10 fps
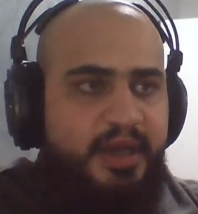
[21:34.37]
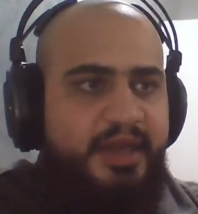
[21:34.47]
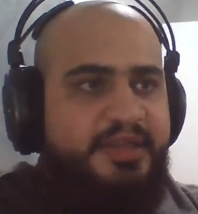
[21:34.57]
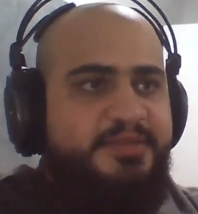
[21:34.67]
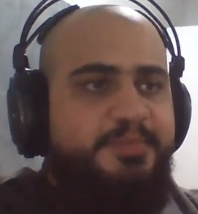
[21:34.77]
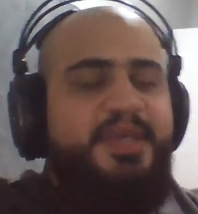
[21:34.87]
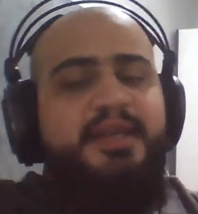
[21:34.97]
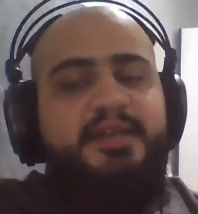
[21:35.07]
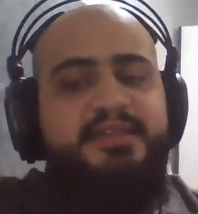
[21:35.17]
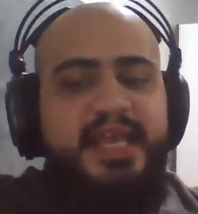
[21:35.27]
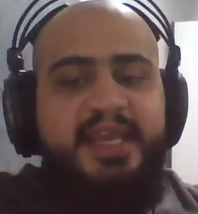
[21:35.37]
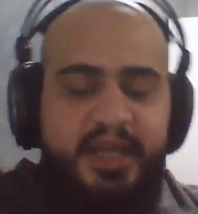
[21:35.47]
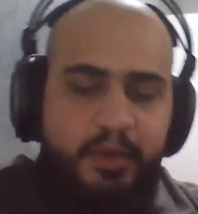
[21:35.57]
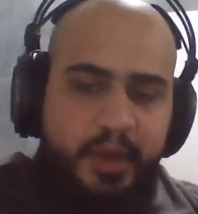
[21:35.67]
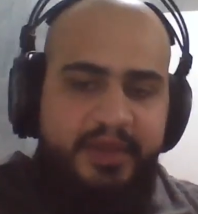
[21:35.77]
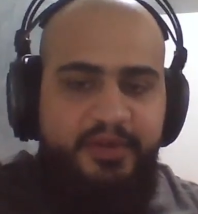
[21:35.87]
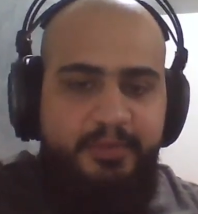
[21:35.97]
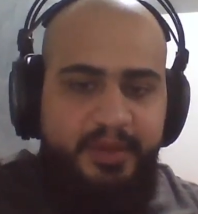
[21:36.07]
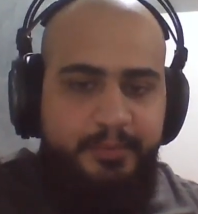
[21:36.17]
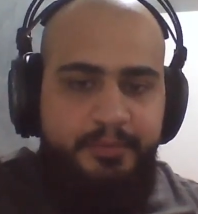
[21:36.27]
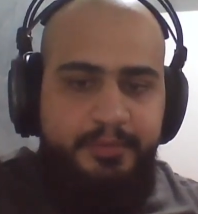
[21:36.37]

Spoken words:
is being taken away from them